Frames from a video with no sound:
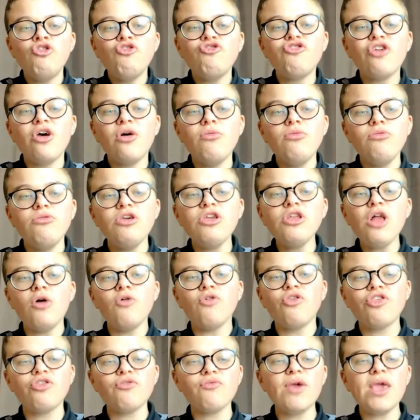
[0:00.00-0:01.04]
So, you
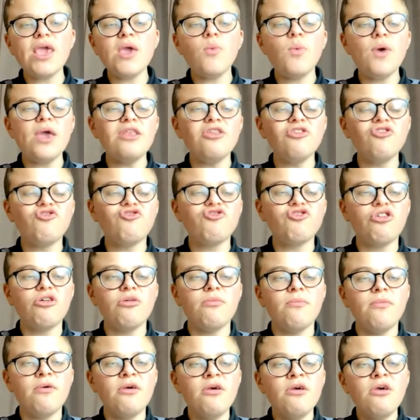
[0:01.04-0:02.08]
know, 3 wins
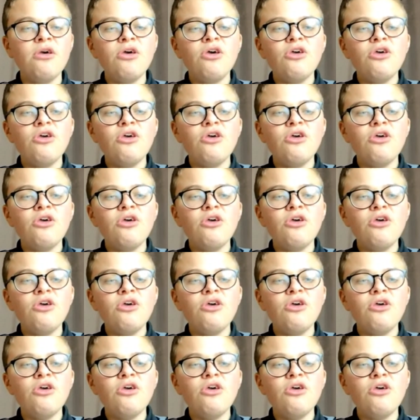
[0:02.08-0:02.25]
from,